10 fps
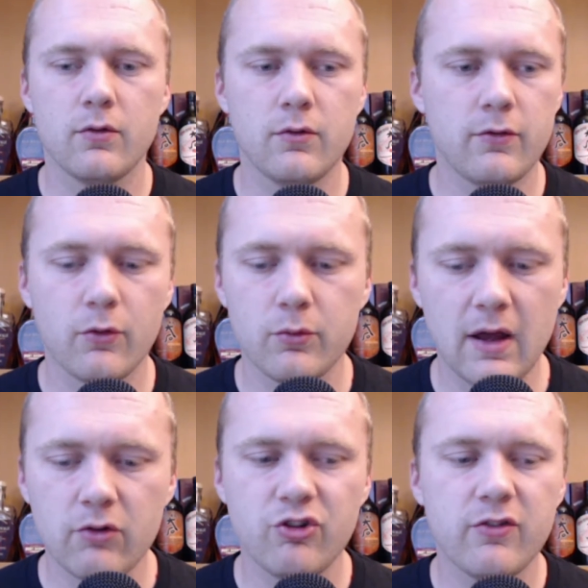So
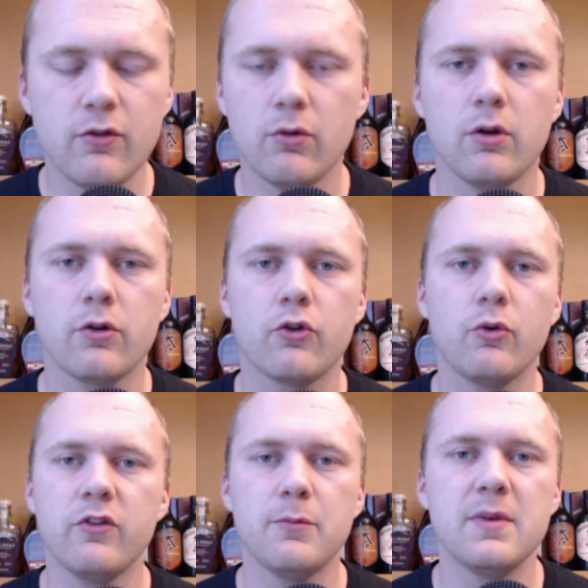now she's no longer
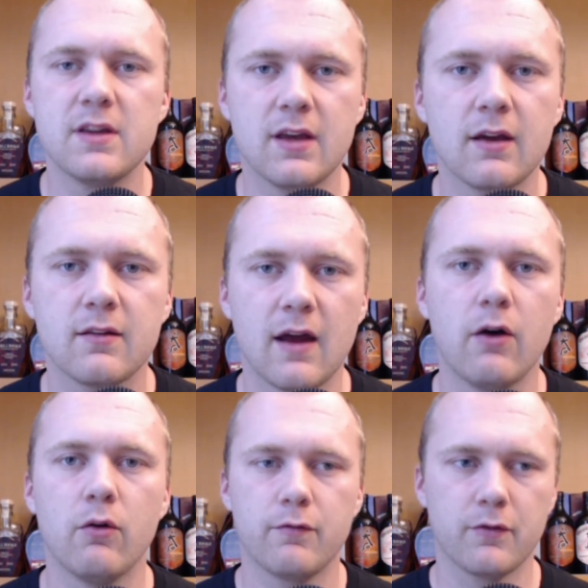going to be kicked
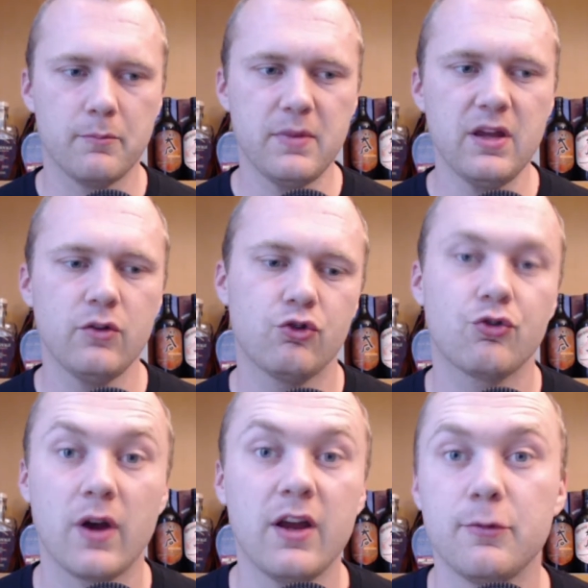out from being
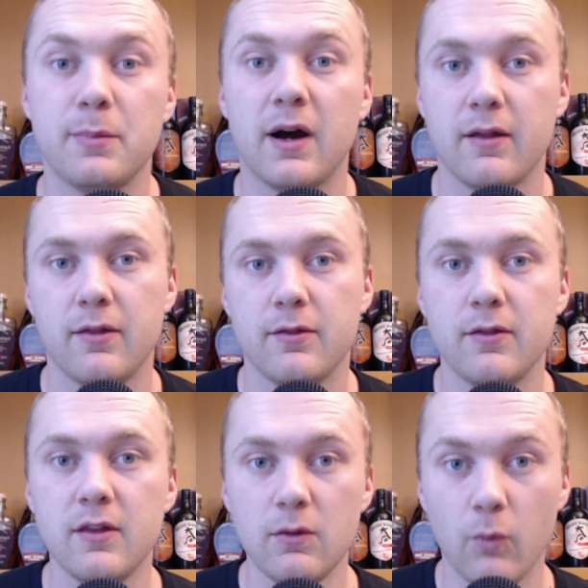trained by
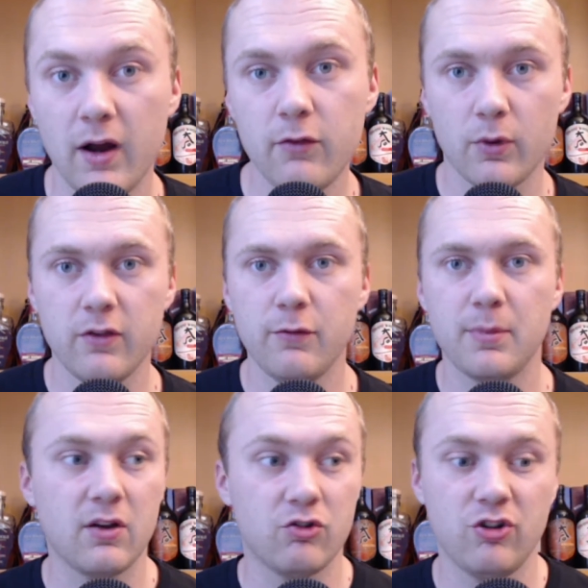the Wise Ones
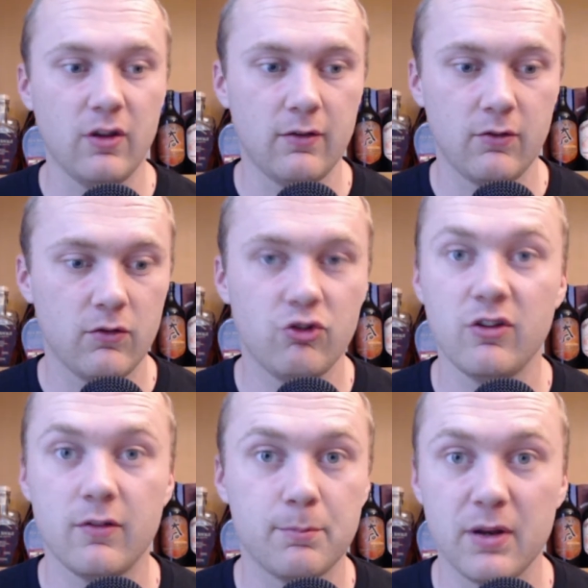because
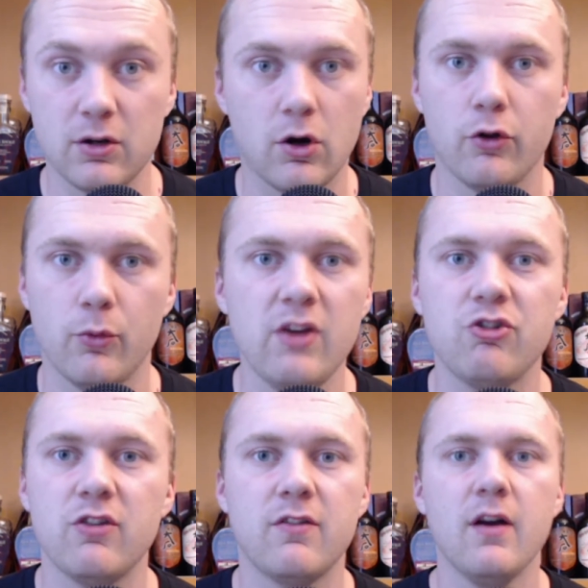she's been called away.
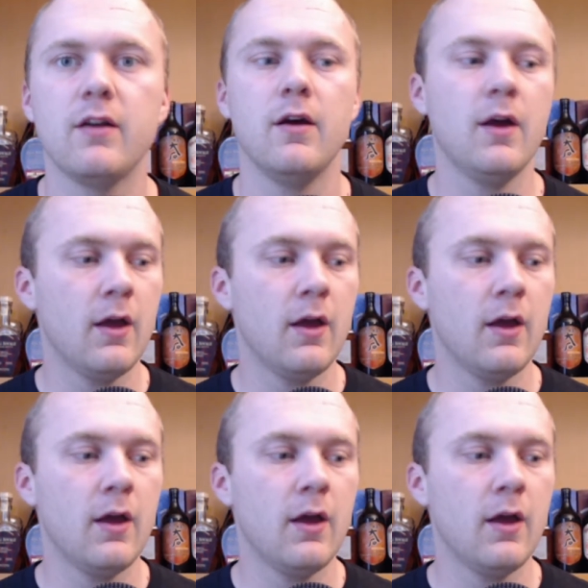She's done.